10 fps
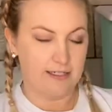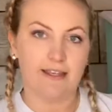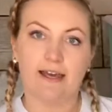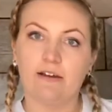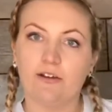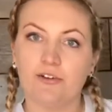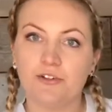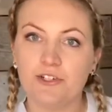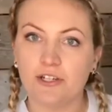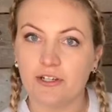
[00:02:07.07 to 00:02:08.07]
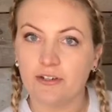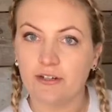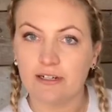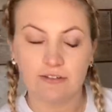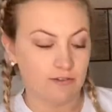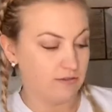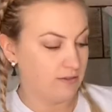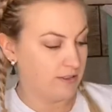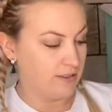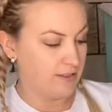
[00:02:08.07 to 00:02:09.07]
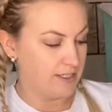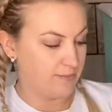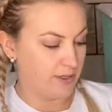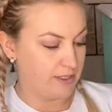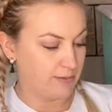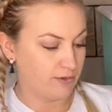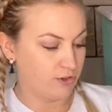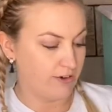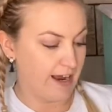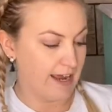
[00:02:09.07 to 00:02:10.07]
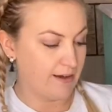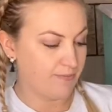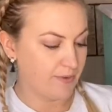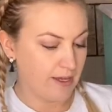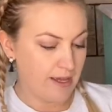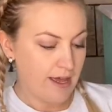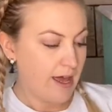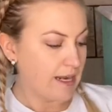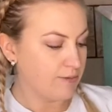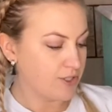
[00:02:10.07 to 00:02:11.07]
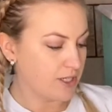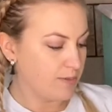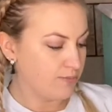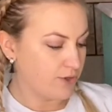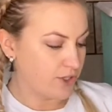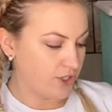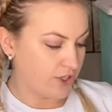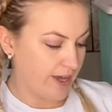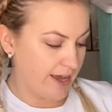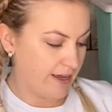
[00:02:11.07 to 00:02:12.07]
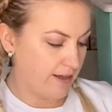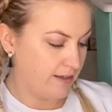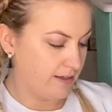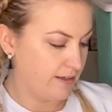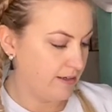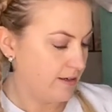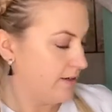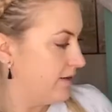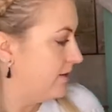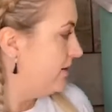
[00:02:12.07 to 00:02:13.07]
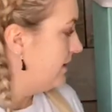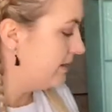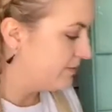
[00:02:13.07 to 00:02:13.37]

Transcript: that onto a little disposable tray, and I'm just going to brush that. Let